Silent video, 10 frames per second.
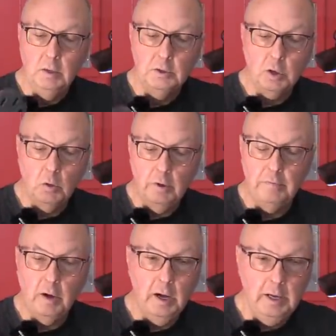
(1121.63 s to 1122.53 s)
So
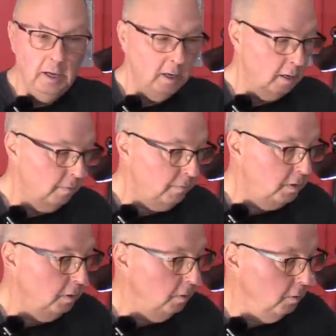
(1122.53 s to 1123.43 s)
if I have
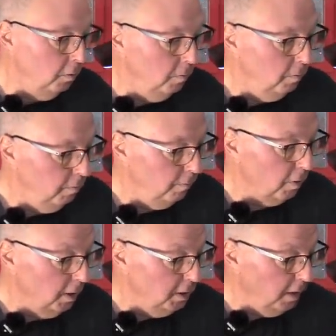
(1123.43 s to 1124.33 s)
to,
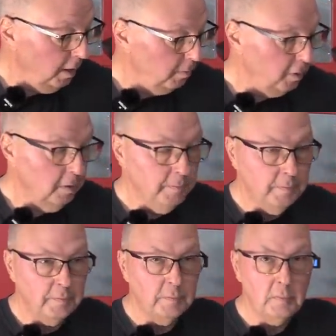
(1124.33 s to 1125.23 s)
for example,
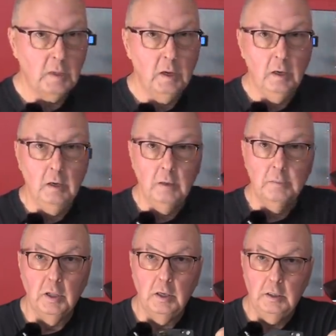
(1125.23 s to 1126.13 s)

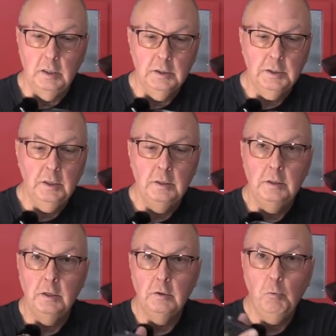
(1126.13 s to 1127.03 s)
plug this
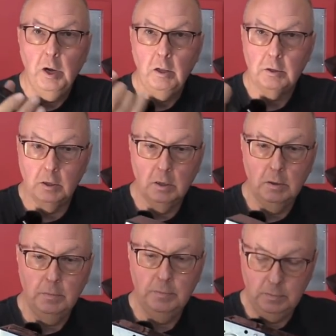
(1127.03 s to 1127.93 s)
into the welder,
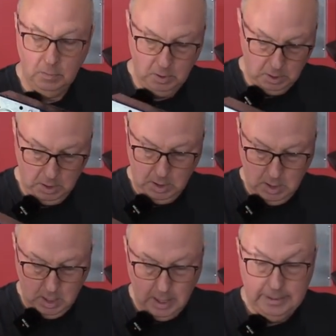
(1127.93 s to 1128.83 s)

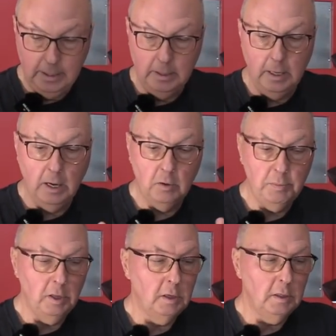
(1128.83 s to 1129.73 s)
I can now
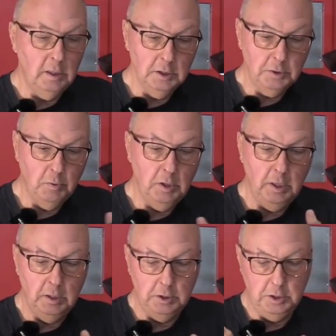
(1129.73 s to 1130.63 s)
plug this one
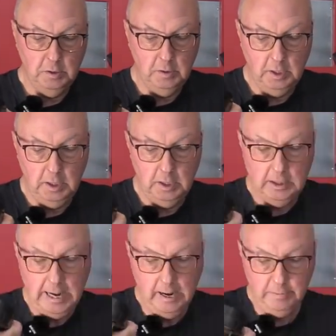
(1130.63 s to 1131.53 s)
into the
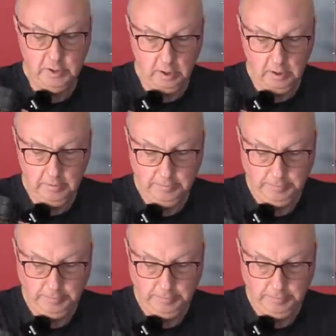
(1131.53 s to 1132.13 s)
adapter.